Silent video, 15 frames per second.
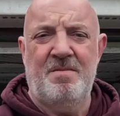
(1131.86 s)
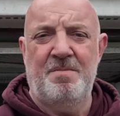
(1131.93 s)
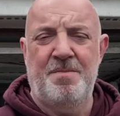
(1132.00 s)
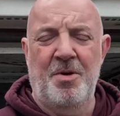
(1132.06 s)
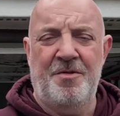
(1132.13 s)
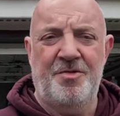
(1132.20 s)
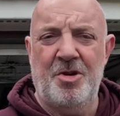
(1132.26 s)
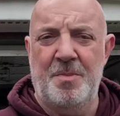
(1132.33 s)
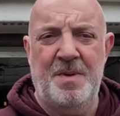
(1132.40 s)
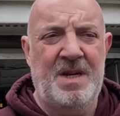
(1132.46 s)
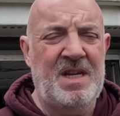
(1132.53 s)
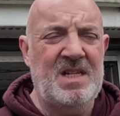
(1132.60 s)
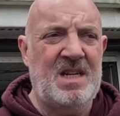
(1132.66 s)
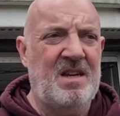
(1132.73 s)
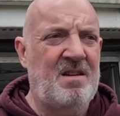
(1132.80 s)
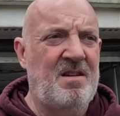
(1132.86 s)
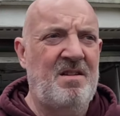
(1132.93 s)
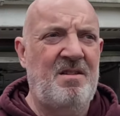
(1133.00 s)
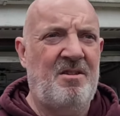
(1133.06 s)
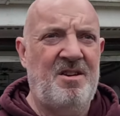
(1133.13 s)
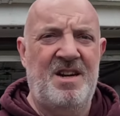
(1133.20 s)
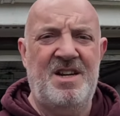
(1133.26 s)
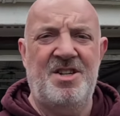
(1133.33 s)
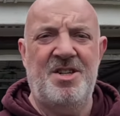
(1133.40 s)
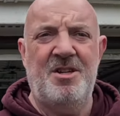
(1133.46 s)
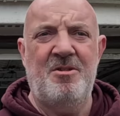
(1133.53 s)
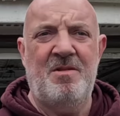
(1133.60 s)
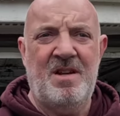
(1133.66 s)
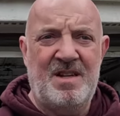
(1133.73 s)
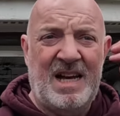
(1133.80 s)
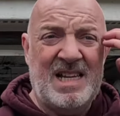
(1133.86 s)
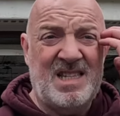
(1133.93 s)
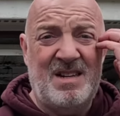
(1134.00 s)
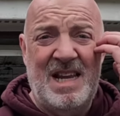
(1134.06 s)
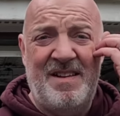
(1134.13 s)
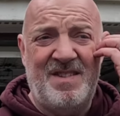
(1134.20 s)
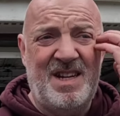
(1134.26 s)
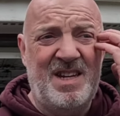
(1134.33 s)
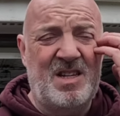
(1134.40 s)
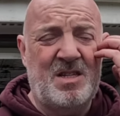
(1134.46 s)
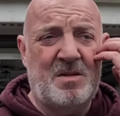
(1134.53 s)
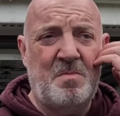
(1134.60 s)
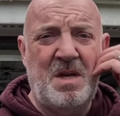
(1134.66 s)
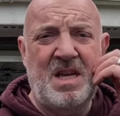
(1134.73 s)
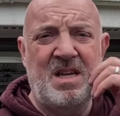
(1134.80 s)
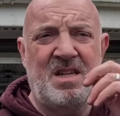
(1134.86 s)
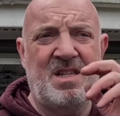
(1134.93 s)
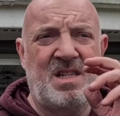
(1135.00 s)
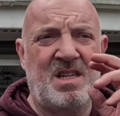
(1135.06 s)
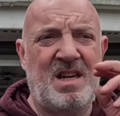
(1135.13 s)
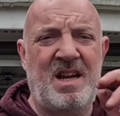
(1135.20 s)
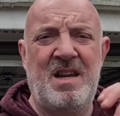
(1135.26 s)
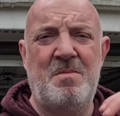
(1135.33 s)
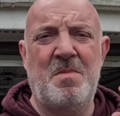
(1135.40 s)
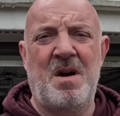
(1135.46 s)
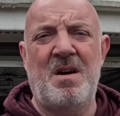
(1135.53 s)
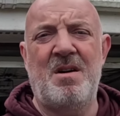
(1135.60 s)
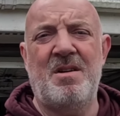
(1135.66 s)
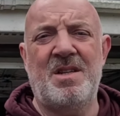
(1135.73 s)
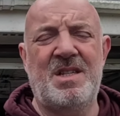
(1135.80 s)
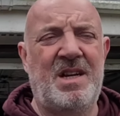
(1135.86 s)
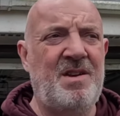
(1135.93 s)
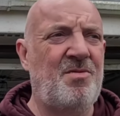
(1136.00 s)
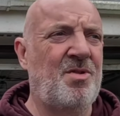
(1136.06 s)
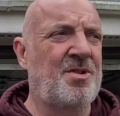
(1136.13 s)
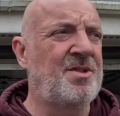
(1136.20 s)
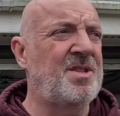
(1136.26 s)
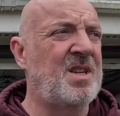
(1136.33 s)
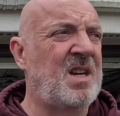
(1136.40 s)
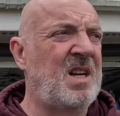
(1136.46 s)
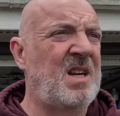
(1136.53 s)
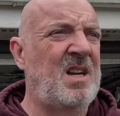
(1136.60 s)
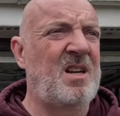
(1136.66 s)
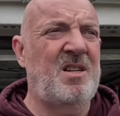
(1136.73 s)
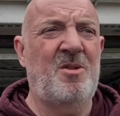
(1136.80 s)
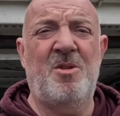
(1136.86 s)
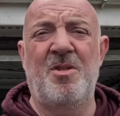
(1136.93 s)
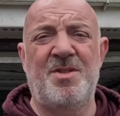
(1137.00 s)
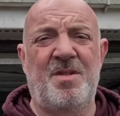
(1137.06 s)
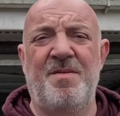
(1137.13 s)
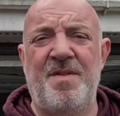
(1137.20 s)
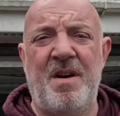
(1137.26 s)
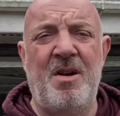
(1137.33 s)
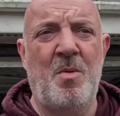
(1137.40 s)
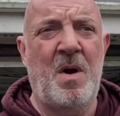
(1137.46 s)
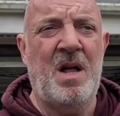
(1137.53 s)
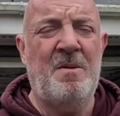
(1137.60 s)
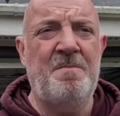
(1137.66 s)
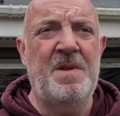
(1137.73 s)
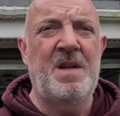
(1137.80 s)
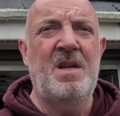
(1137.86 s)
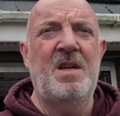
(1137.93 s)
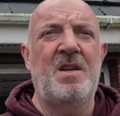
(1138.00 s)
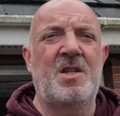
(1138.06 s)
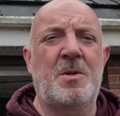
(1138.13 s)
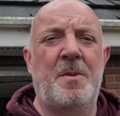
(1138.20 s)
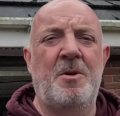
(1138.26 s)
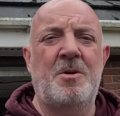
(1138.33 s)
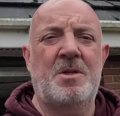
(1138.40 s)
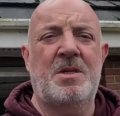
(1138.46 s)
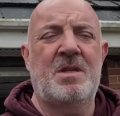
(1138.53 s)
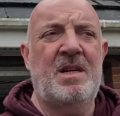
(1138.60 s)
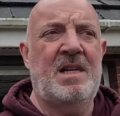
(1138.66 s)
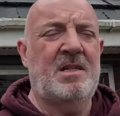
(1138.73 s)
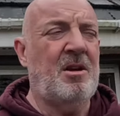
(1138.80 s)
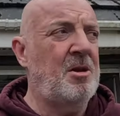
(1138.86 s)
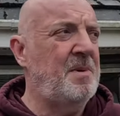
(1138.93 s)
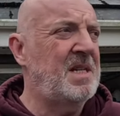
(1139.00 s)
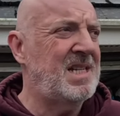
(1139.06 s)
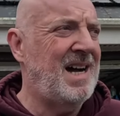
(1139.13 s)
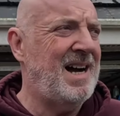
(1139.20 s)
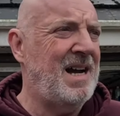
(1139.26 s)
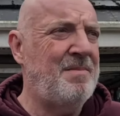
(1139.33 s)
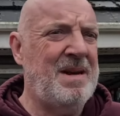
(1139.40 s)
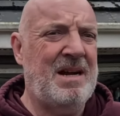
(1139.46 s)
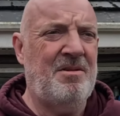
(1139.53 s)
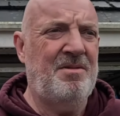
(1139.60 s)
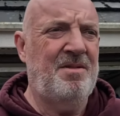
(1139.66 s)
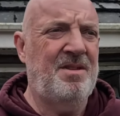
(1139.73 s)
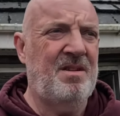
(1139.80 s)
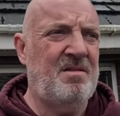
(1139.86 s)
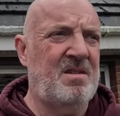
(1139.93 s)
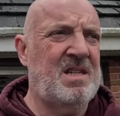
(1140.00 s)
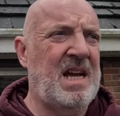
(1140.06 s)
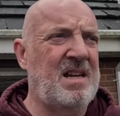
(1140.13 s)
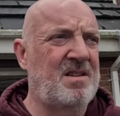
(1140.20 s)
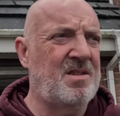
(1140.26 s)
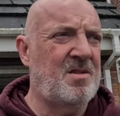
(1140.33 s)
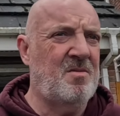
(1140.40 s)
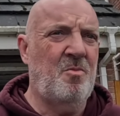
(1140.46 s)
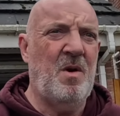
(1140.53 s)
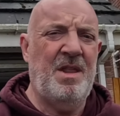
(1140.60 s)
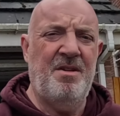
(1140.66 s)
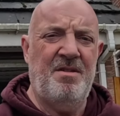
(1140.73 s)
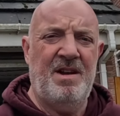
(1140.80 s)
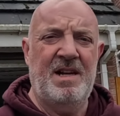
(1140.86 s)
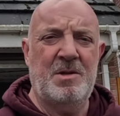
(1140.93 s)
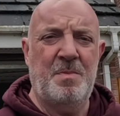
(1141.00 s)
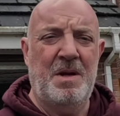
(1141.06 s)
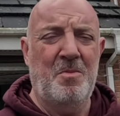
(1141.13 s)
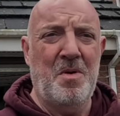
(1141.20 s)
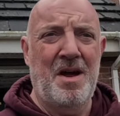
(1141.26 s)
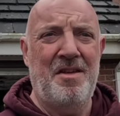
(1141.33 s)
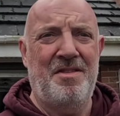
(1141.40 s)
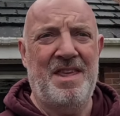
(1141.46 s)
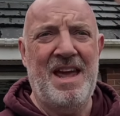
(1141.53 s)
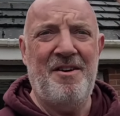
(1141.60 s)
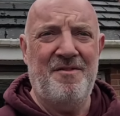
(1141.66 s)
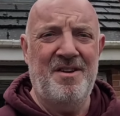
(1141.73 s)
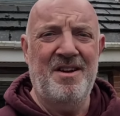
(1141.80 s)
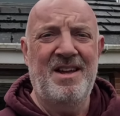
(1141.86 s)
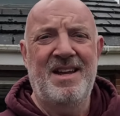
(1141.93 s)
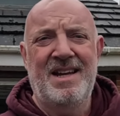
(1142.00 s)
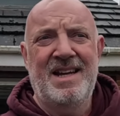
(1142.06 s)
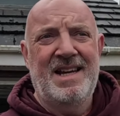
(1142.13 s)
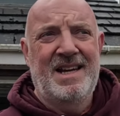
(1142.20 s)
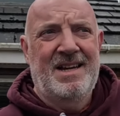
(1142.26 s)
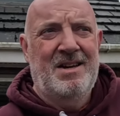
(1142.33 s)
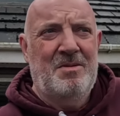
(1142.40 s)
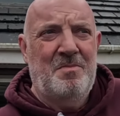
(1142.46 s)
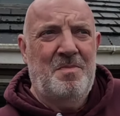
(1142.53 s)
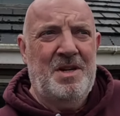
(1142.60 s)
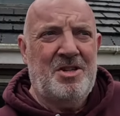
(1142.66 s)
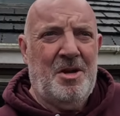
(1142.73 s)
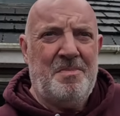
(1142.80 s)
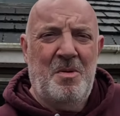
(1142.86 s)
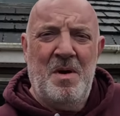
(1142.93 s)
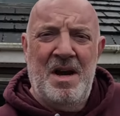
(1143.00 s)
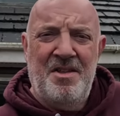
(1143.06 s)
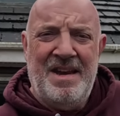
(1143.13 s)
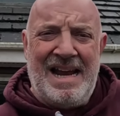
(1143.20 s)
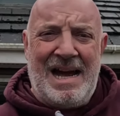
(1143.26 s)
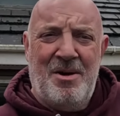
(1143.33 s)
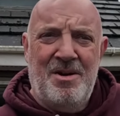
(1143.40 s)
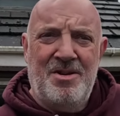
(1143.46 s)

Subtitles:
buffed up easy, not an issue. Hasn't left any smears, any marks, any runs, so it goes on very well. I suppose it's going to be time now that will tell us whether it's been worth the effort. But it's got to be worth an hour